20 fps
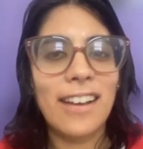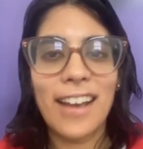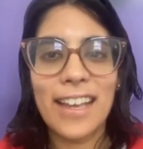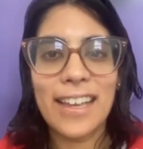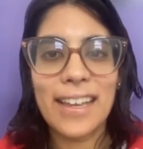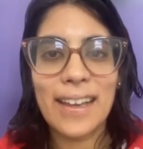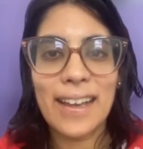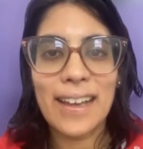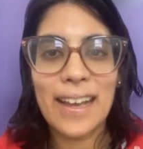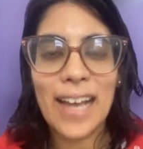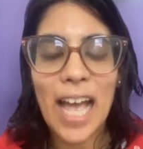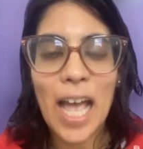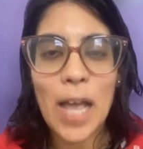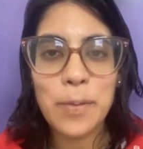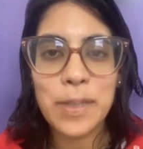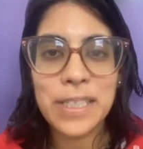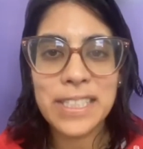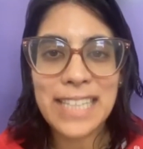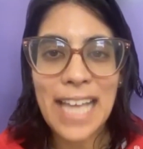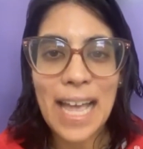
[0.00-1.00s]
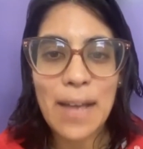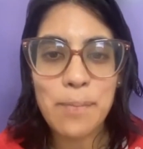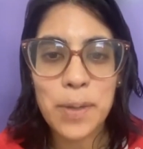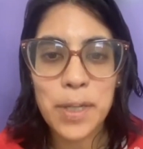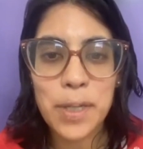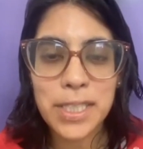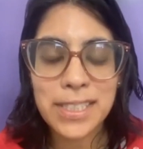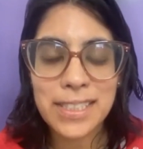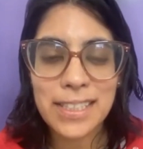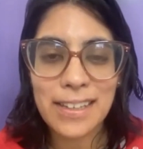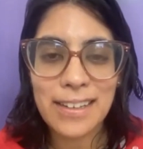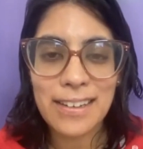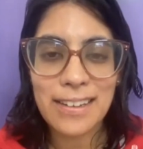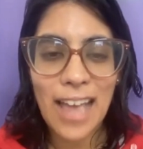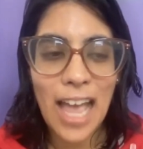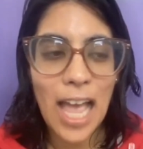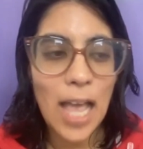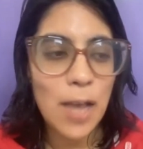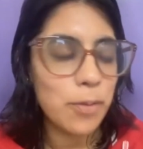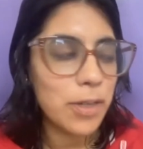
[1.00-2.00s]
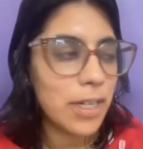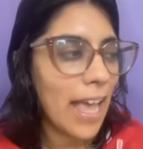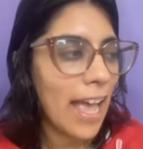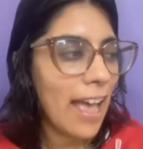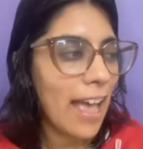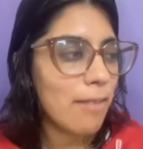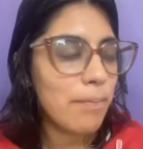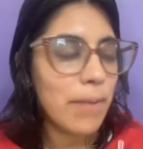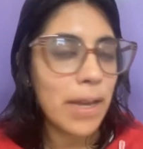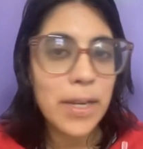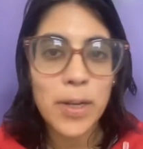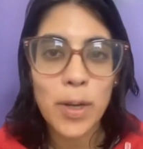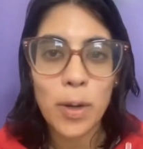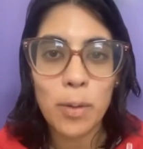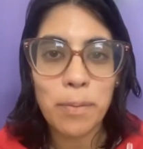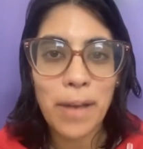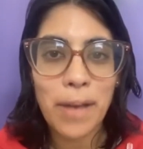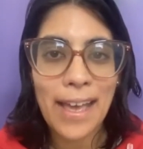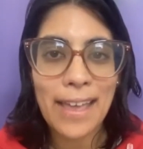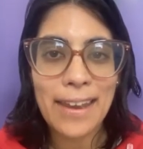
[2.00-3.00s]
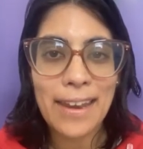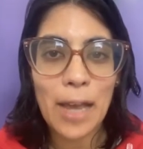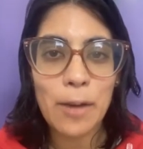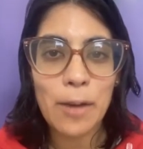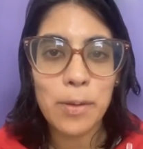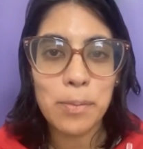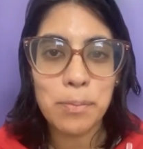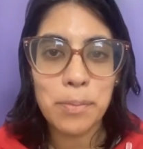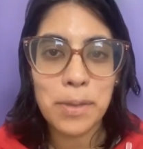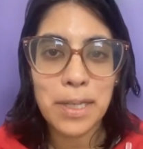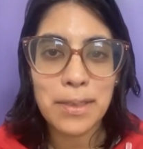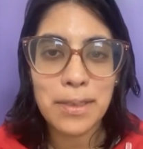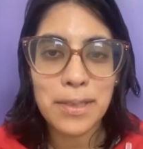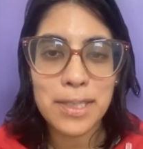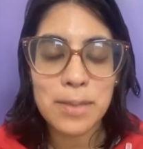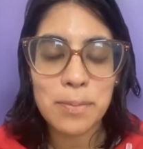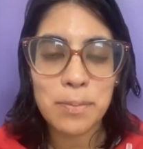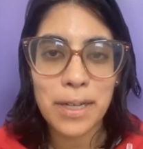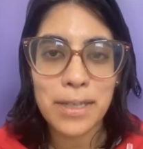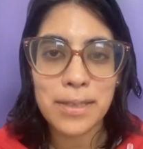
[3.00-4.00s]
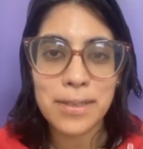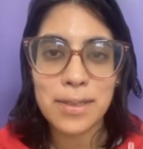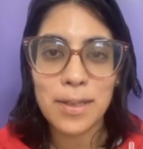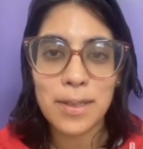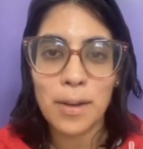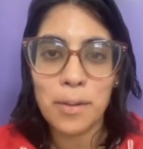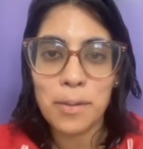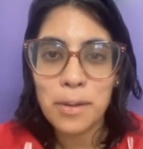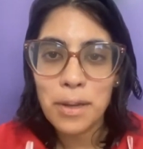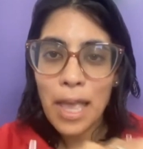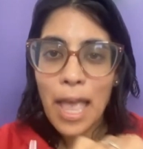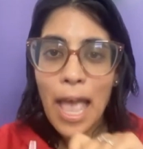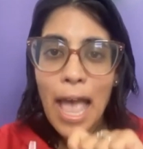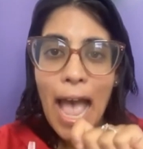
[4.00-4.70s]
I was that person. I would have my notepad. I would be in the Sprite zone.